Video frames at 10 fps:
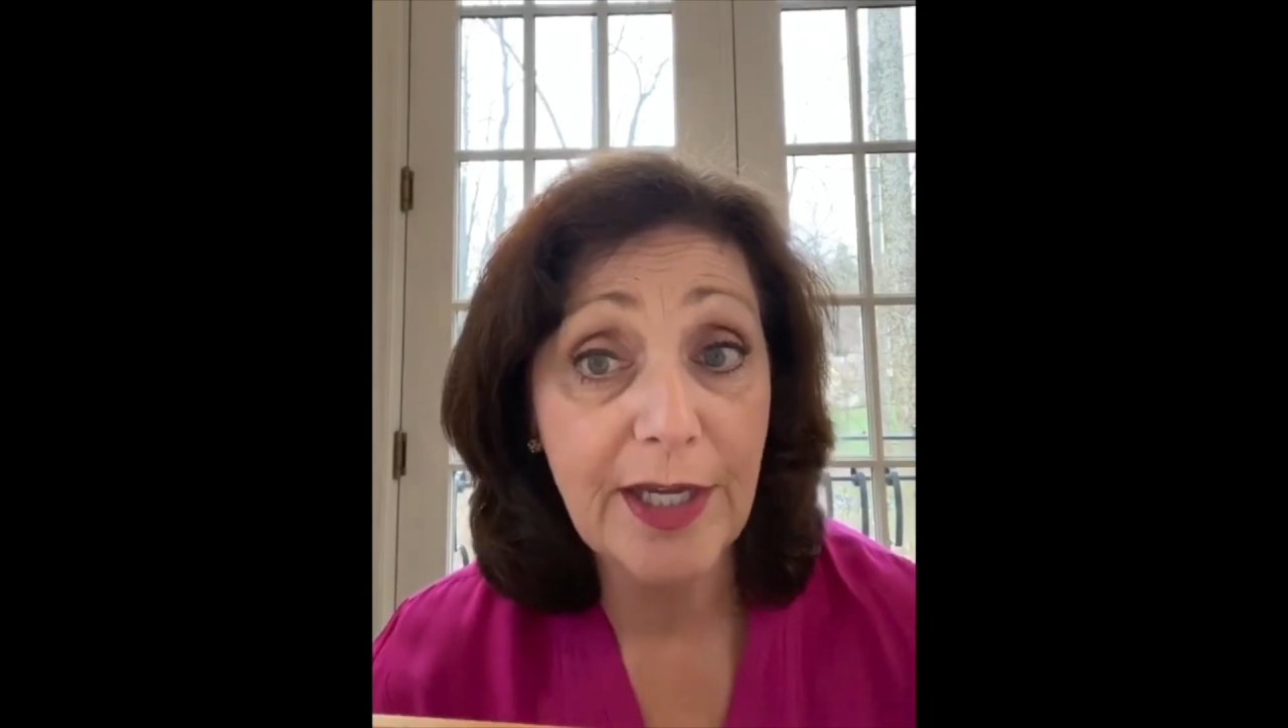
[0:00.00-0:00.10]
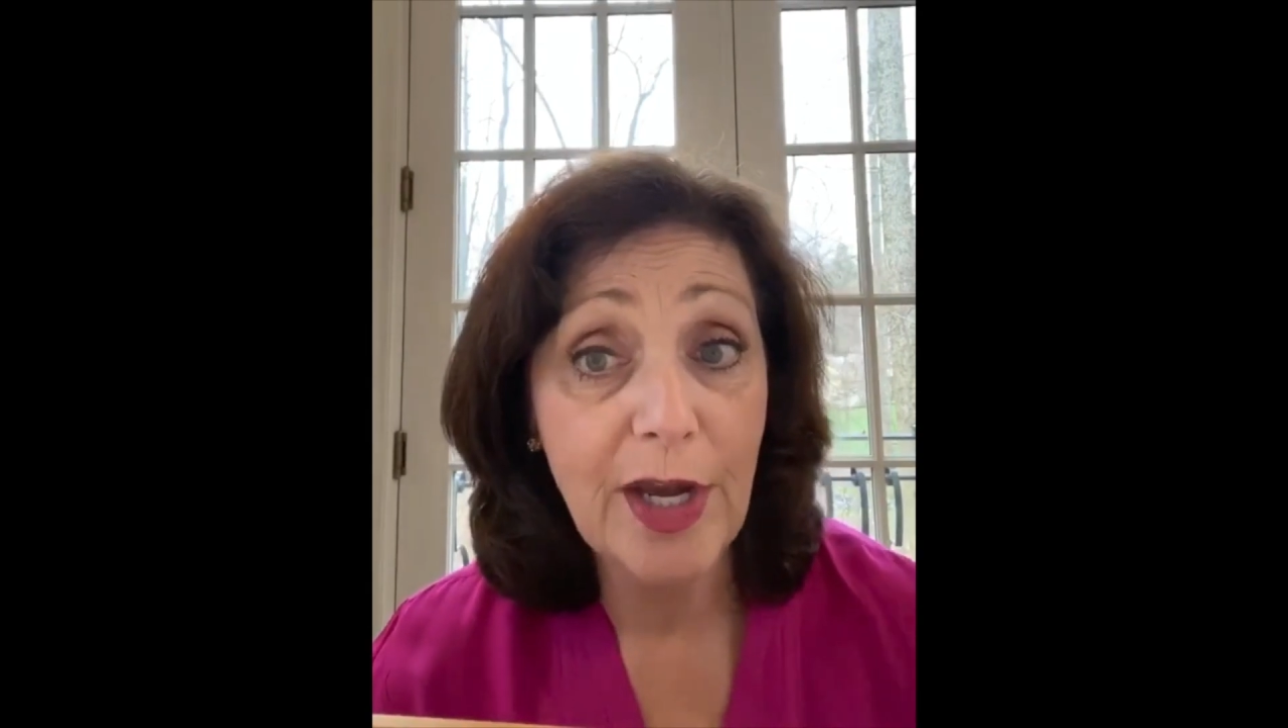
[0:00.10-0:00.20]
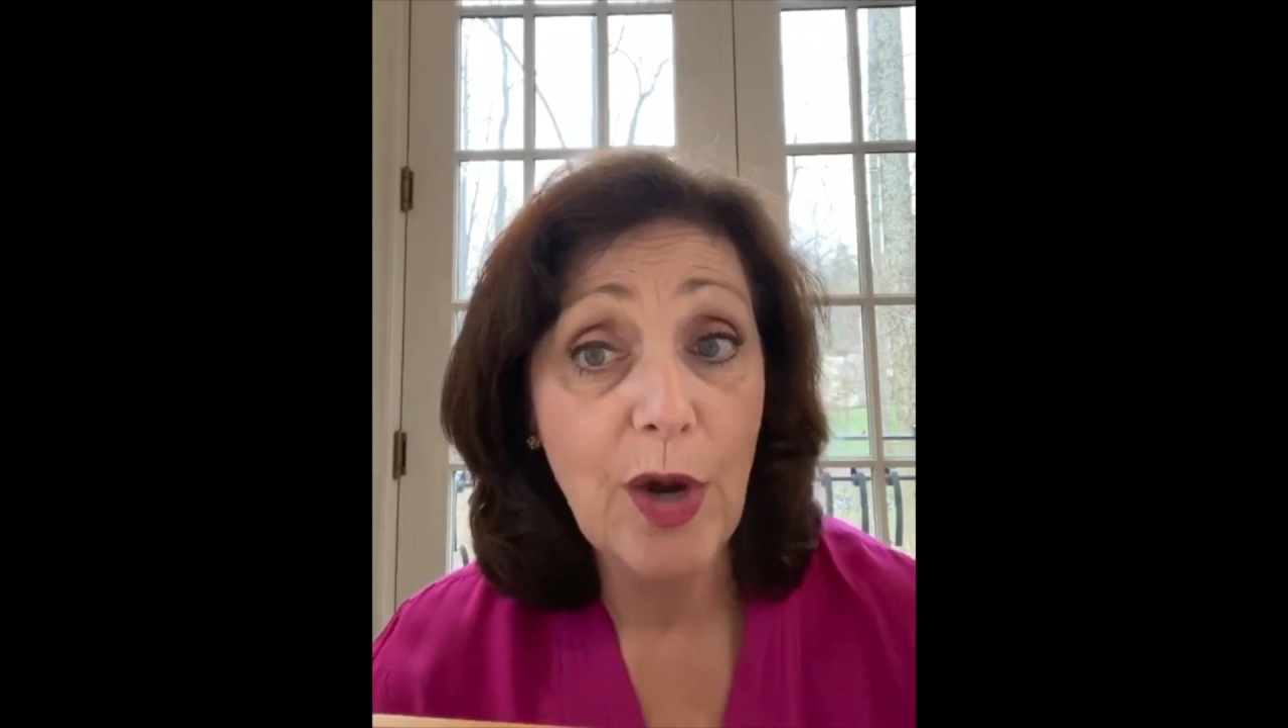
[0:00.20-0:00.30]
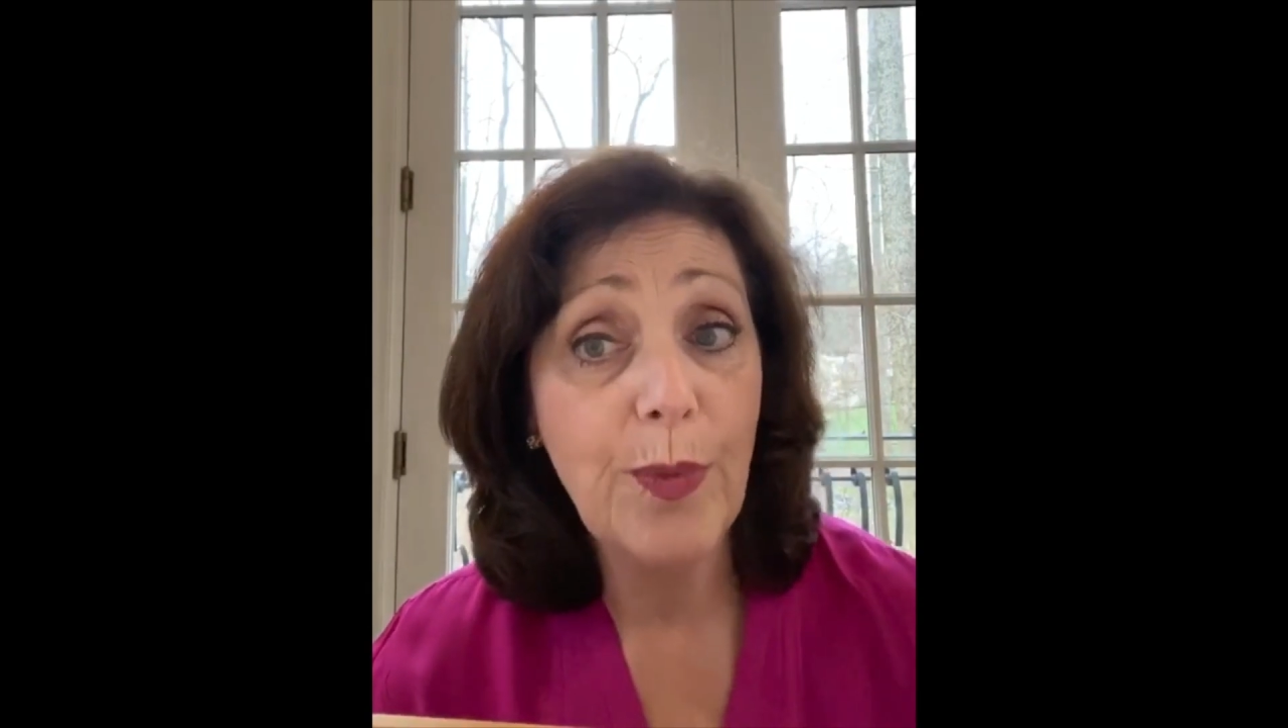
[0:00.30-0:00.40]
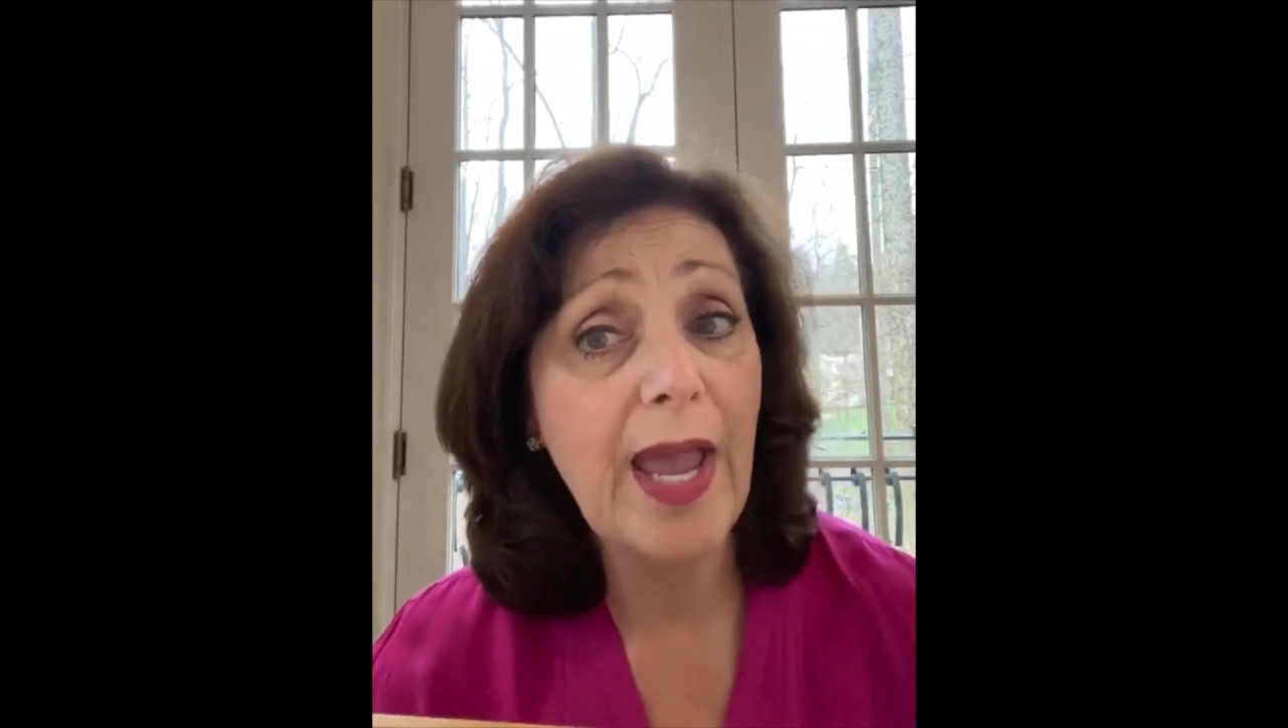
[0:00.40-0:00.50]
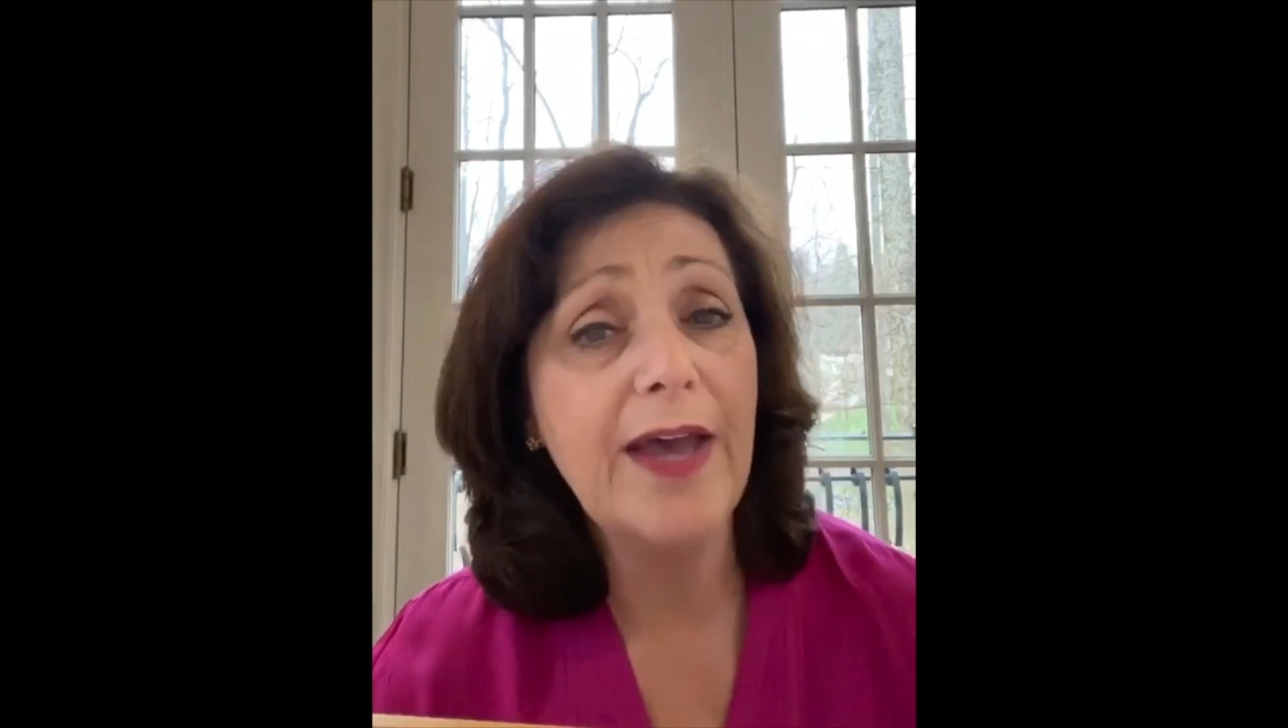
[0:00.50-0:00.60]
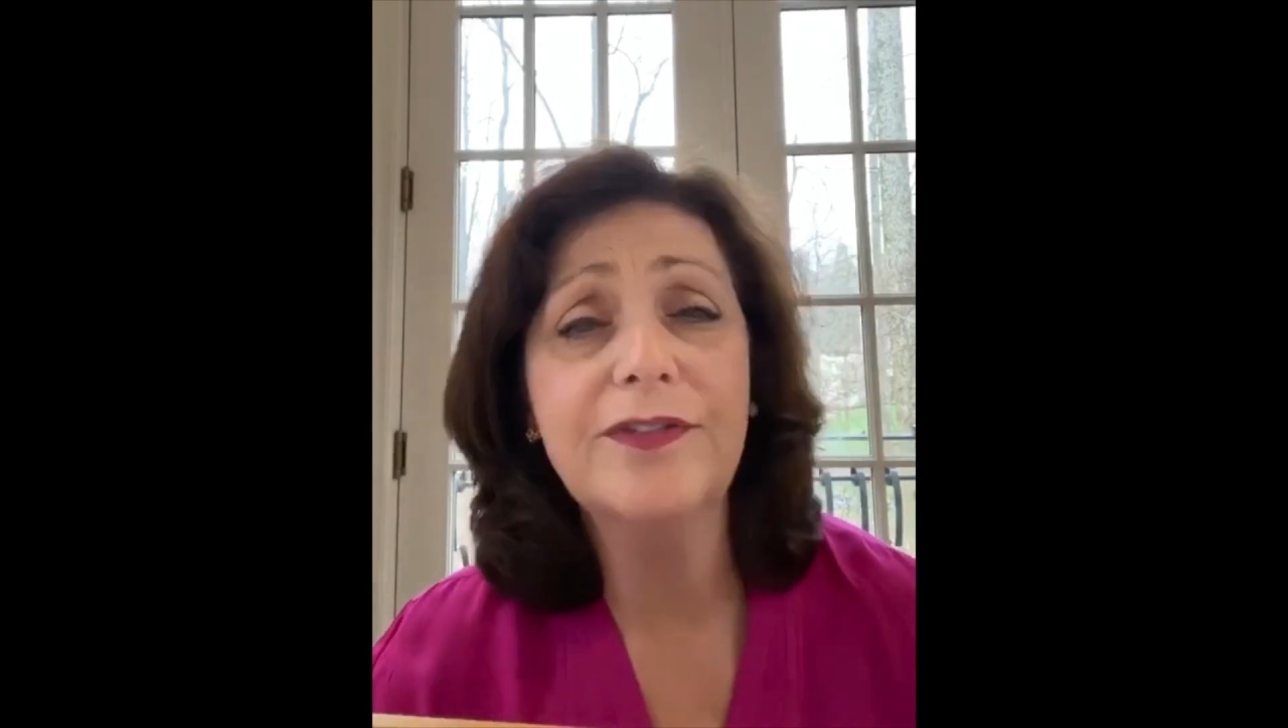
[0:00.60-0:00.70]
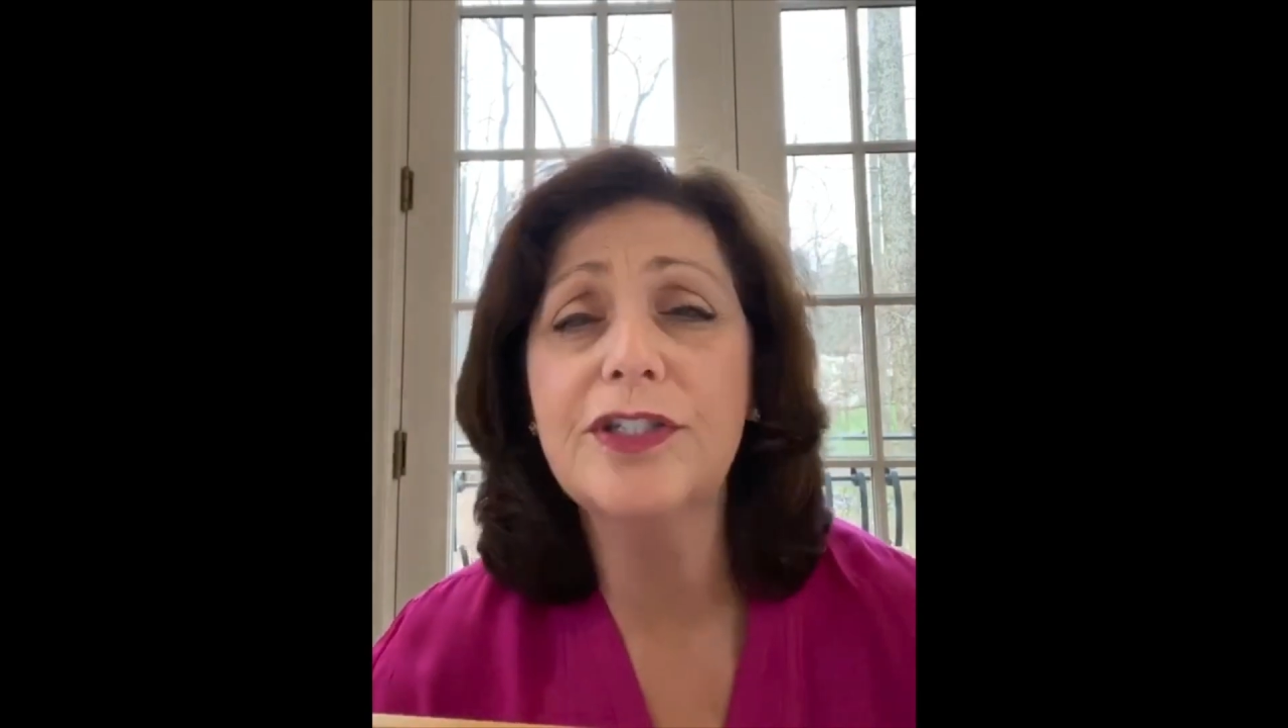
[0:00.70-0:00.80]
We have to